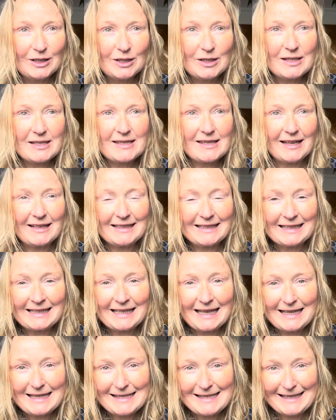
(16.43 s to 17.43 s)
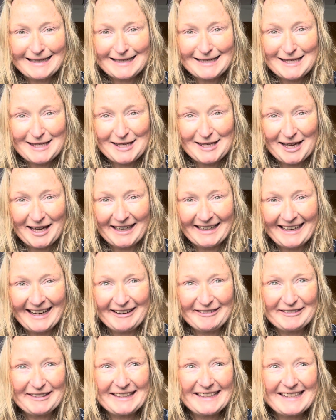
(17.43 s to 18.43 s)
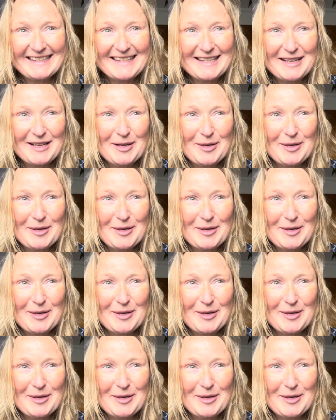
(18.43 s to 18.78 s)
certainly cleansing in certain areas,